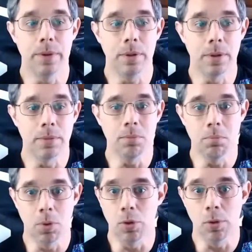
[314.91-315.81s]
Uh,
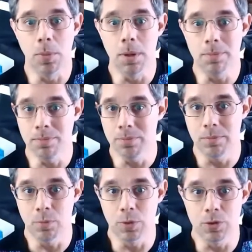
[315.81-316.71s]
boil them up
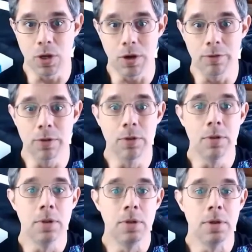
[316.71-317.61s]
real soft.
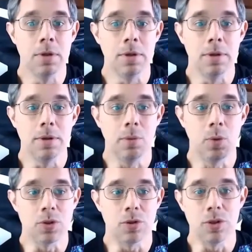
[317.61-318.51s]

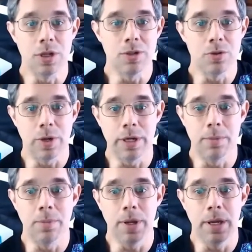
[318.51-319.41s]
Once they're done, drain
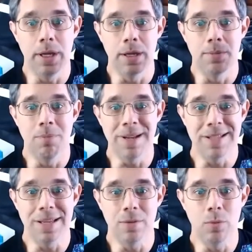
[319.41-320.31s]
them and mix
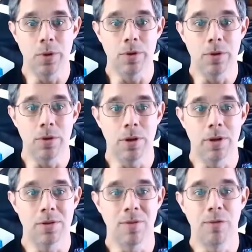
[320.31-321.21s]
in with uh,
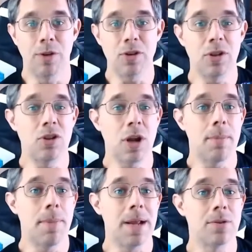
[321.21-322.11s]
some freshly chopped
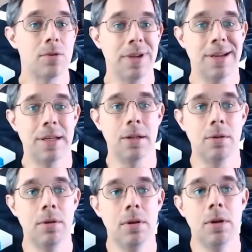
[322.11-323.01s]
basil and
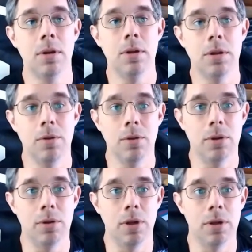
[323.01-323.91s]

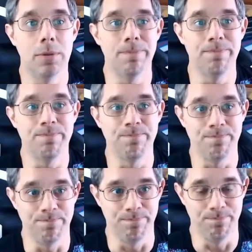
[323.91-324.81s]
uh,
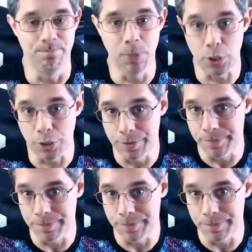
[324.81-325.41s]
butter.